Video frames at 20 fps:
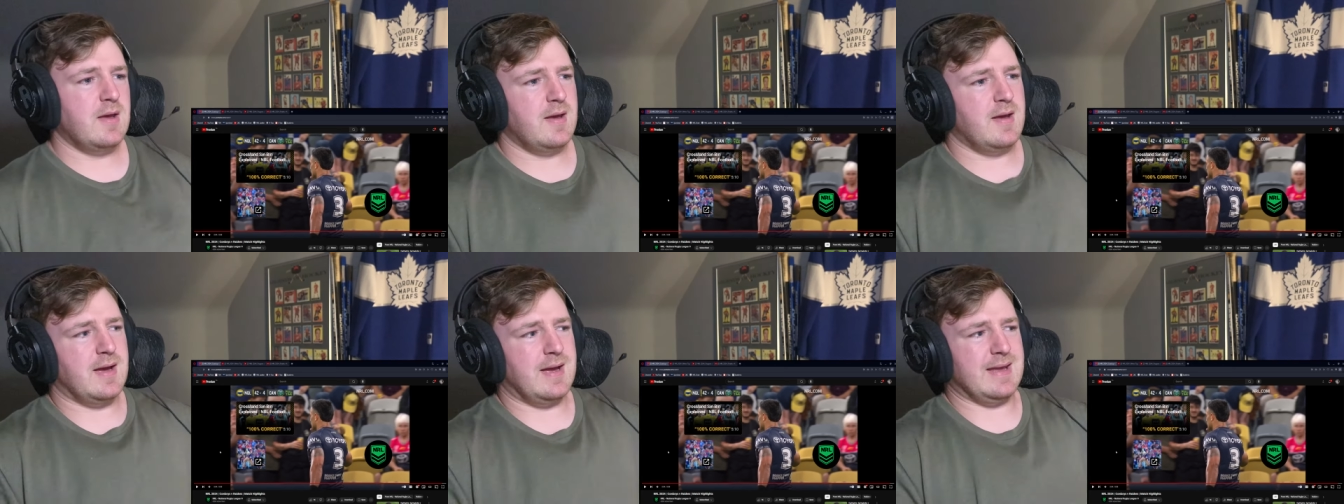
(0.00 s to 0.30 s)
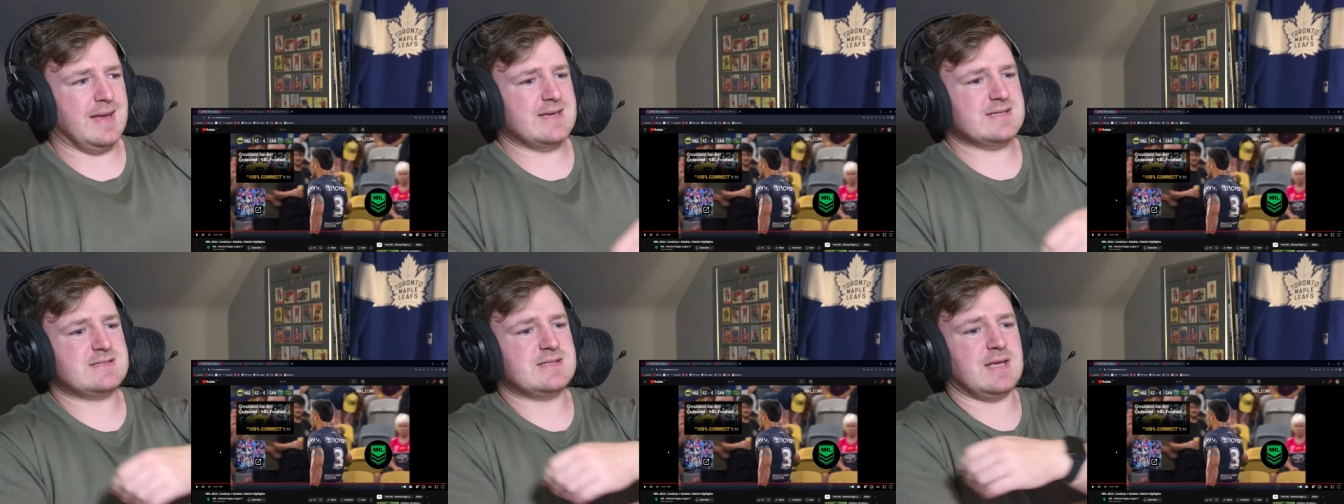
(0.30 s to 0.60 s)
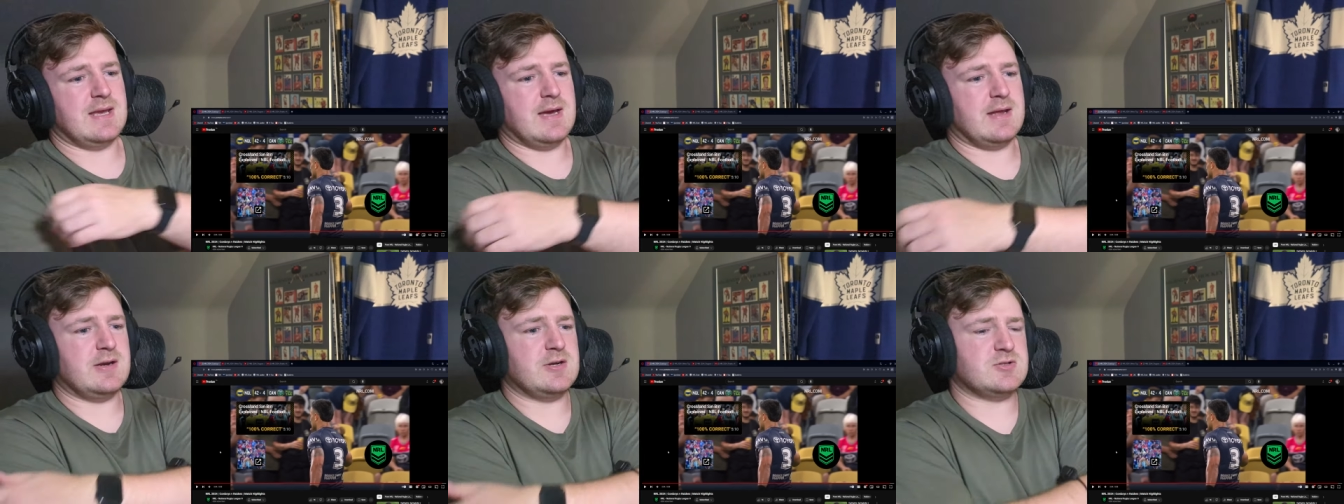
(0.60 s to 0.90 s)
I guess
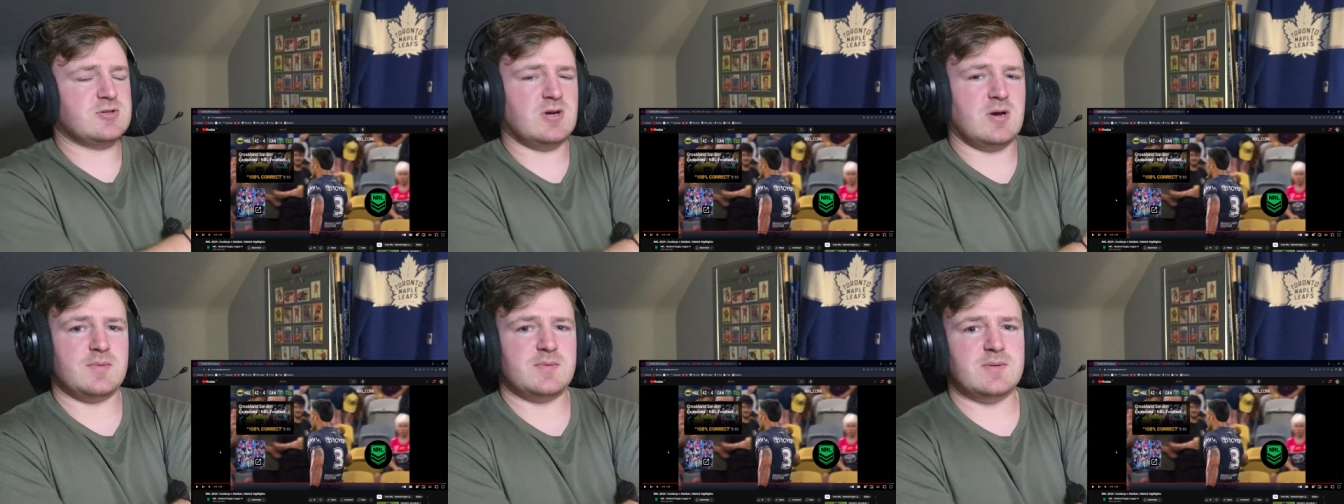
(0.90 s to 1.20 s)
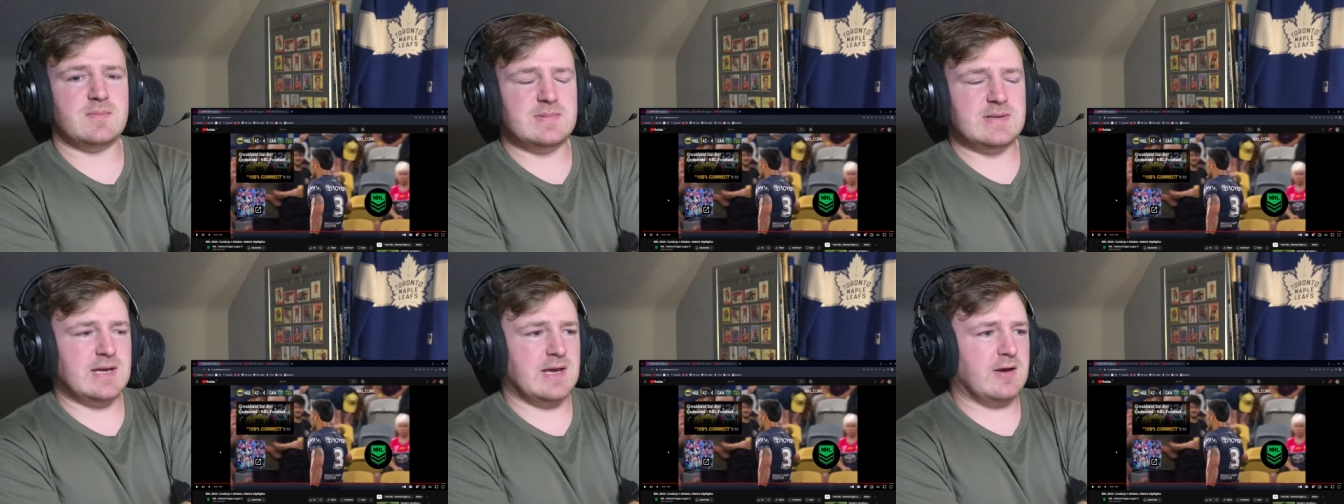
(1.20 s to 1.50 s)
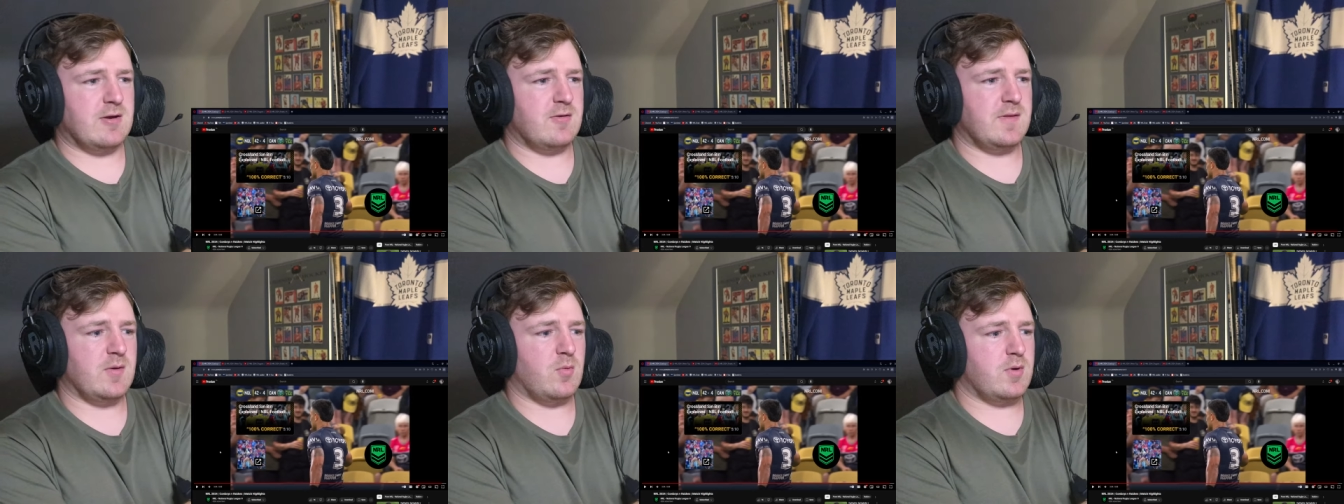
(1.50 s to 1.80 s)
they kind of dropped him
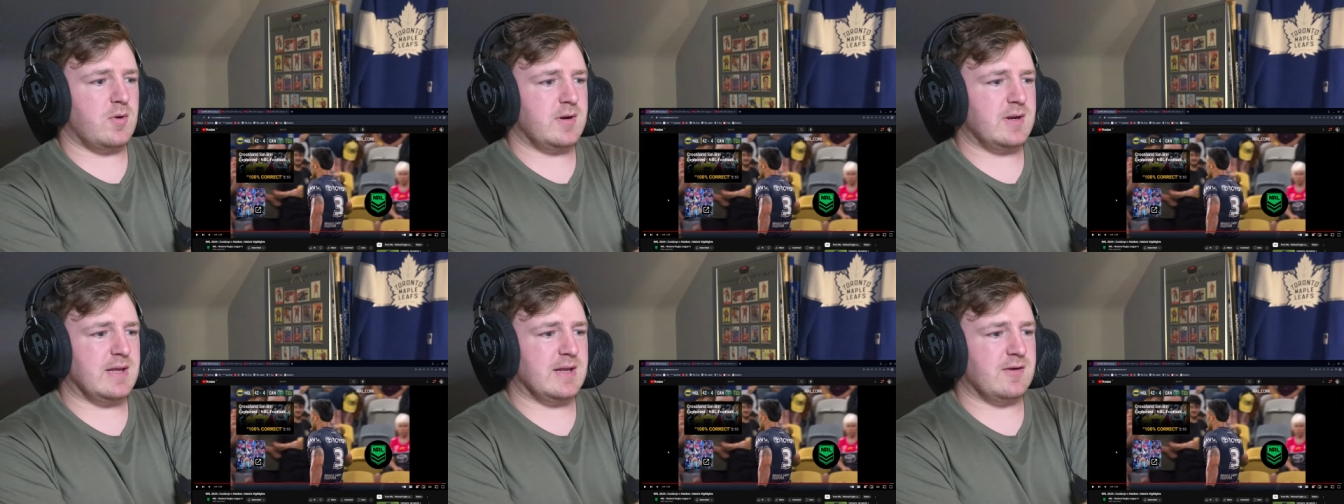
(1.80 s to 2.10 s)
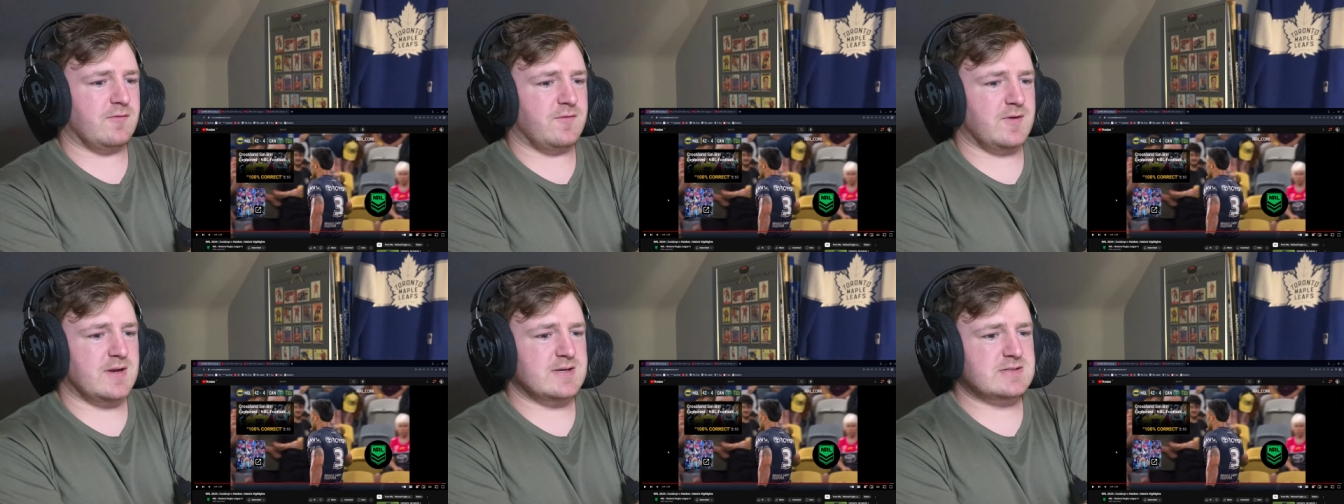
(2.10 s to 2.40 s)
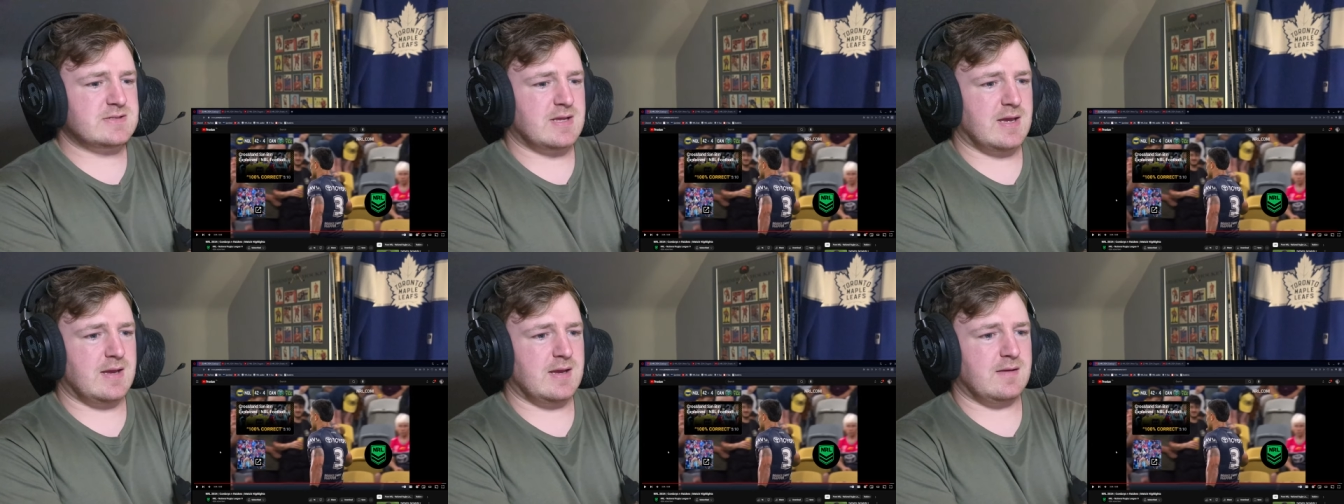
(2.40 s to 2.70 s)
down and they wanted to get a
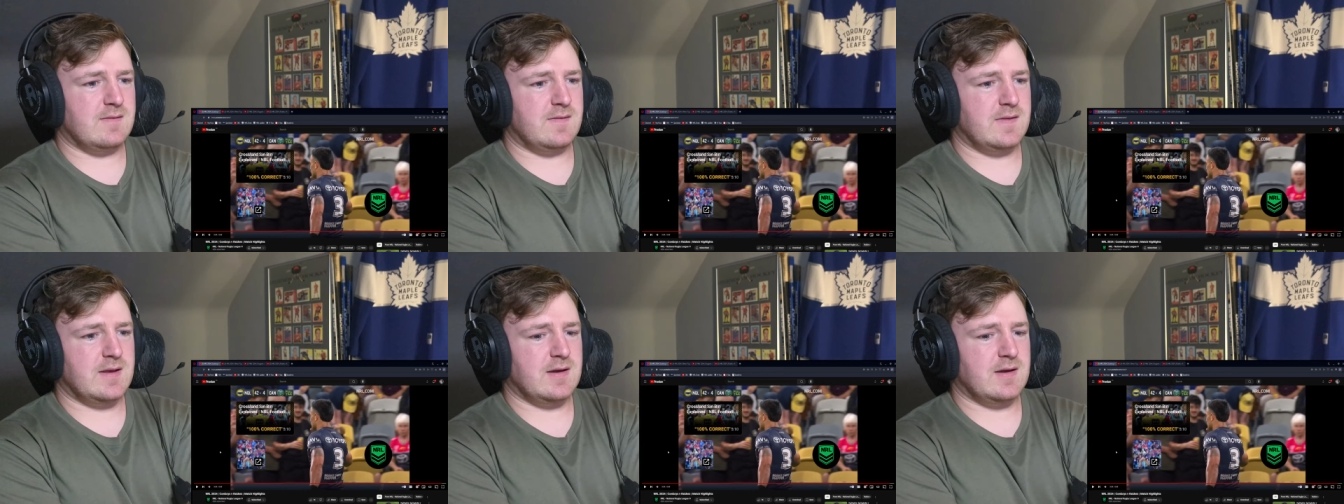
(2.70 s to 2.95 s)
fresh guy in